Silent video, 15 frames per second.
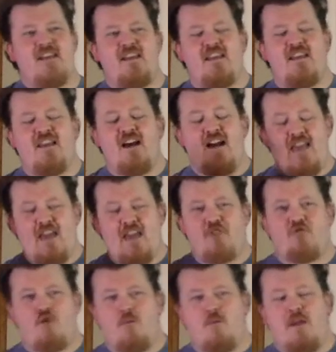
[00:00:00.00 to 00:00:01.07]
a
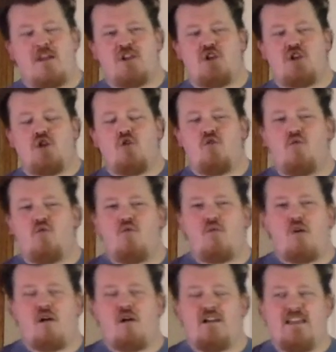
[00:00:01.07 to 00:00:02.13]
roommate who,
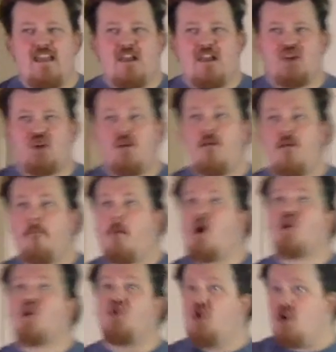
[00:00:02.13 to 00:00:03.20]
on occasion,
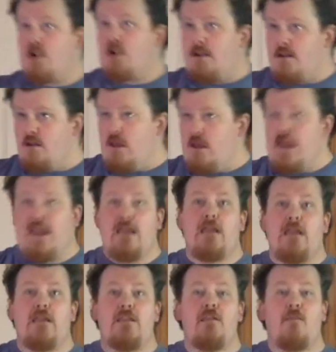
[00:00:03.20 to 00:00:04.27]
partook
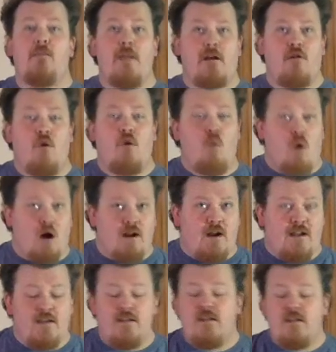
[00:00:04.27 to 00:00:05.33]
in the
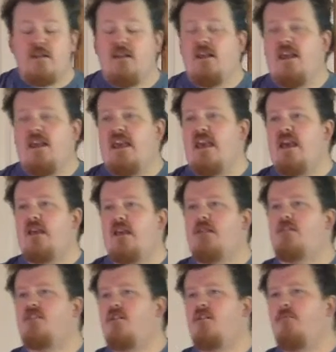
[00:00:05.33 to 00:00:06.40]
marijuana,
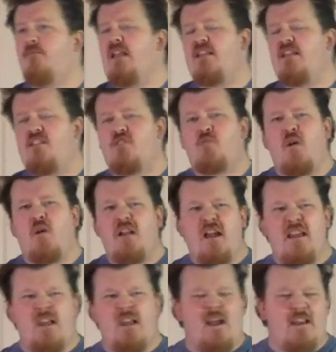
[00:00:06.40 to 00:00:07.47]
and at this point, I
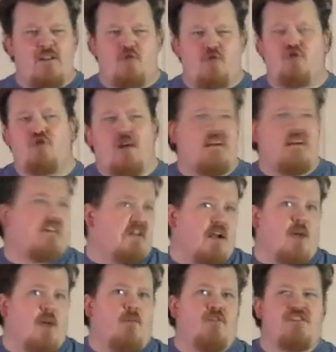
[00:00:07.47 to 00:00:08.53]
tried it a
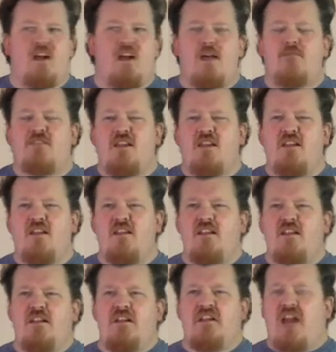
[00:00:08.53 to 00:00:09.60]
couple times. I
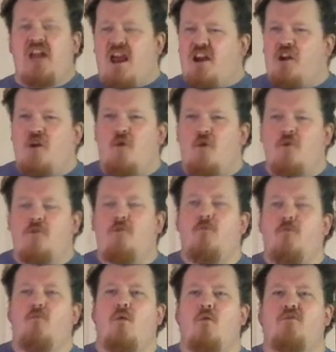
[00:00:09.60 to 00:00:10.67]
kind of knew
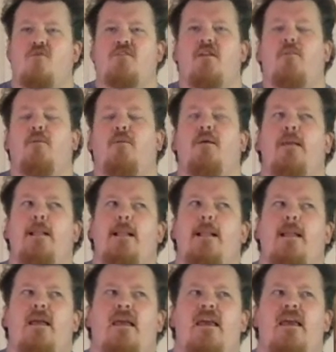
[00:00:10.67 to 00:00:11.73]
what was up,
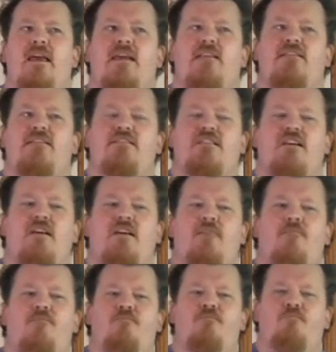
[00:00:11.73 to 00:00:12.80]
and
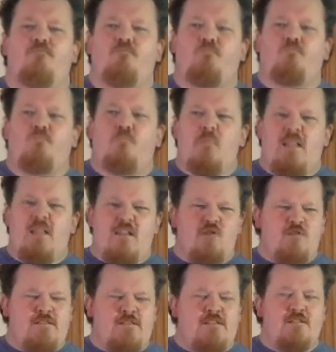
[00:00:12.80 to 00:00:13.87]

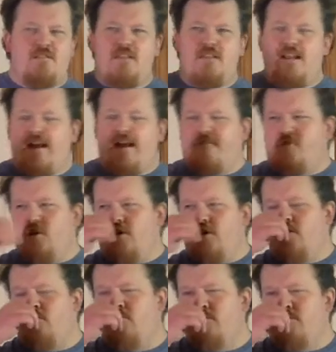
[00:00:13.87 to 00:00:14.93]
this is late
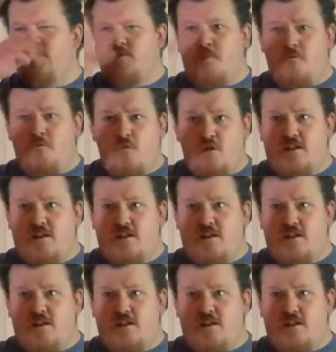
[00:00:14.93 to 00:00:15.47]
afternoon, just before